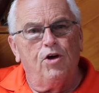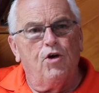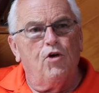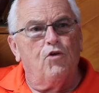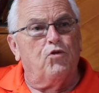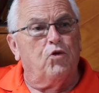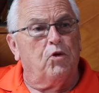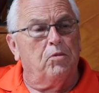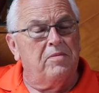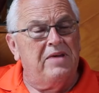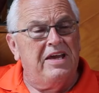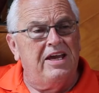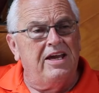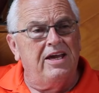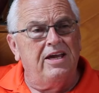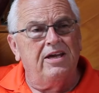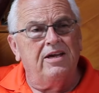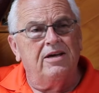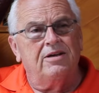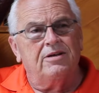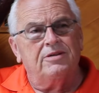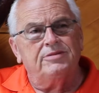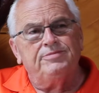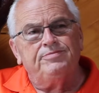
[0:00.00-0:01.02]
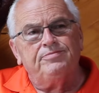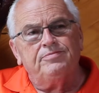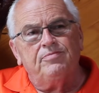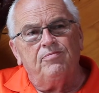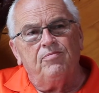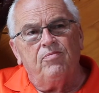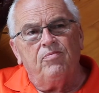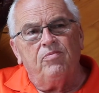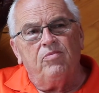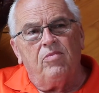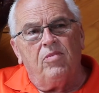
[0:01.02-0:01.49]
For me,
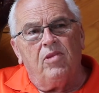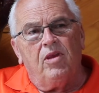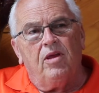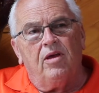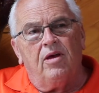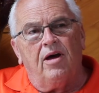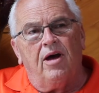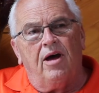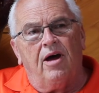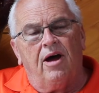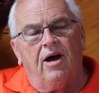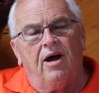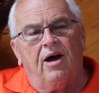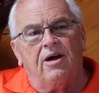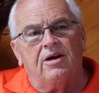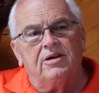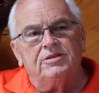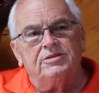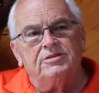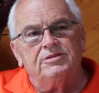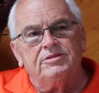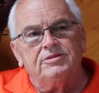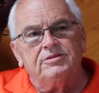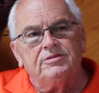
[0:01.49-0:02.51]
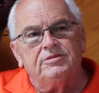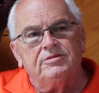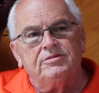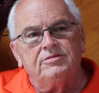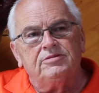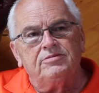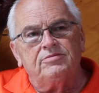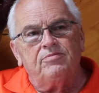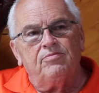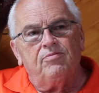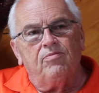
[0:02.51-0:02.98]
I've
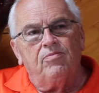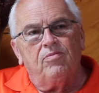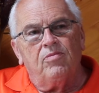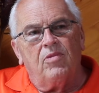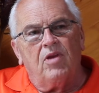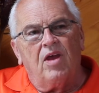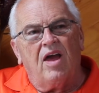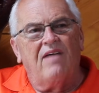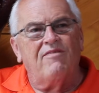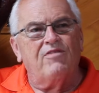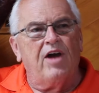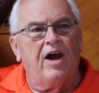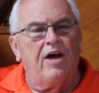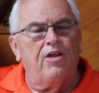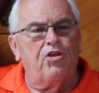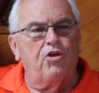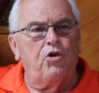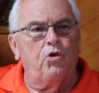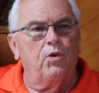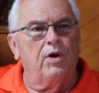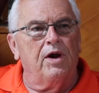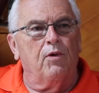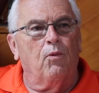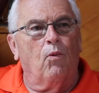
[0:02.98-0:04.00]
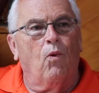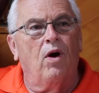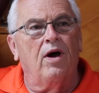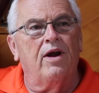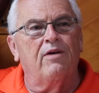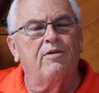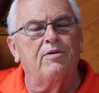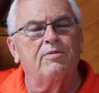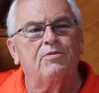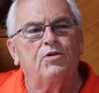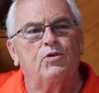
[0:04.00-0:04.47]
got three. One
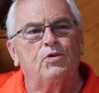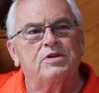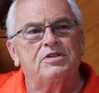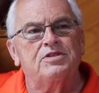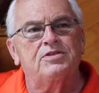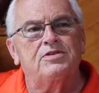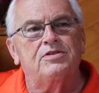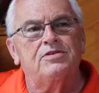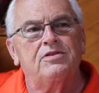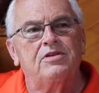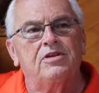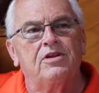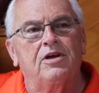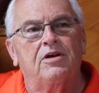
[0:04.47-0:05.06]
of them was